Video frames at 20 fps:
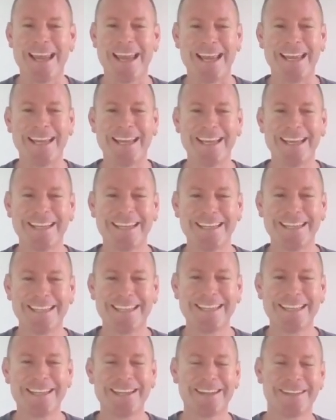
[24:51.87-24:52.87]

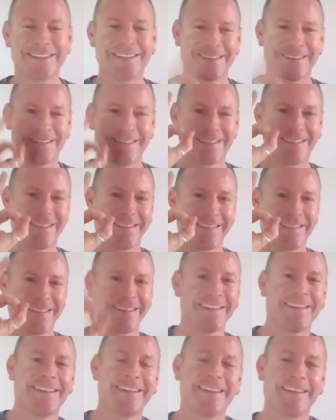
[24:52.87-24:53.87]

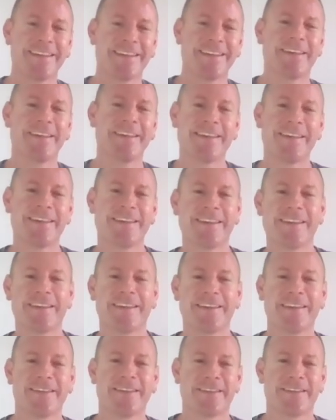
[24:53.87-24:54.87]

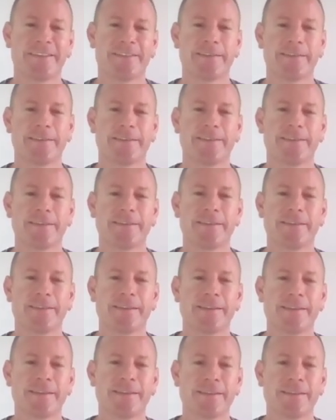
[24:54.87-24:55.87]

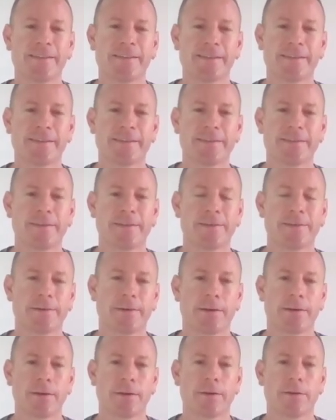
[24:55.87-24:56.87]

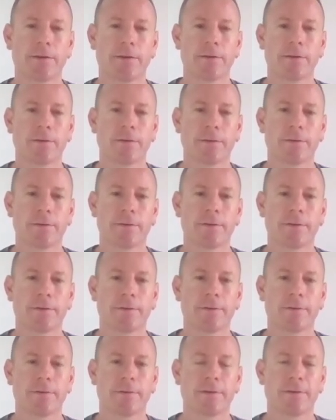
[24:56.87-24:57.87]

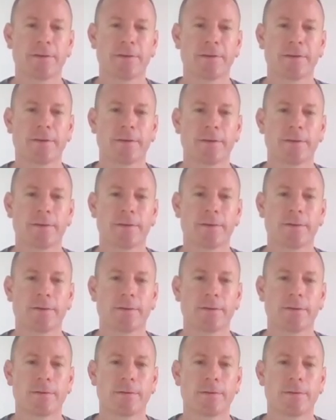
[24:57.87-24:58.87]

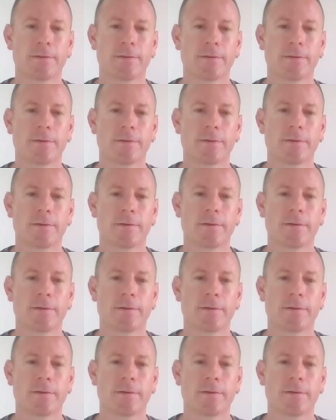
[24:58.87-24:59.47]
(silent)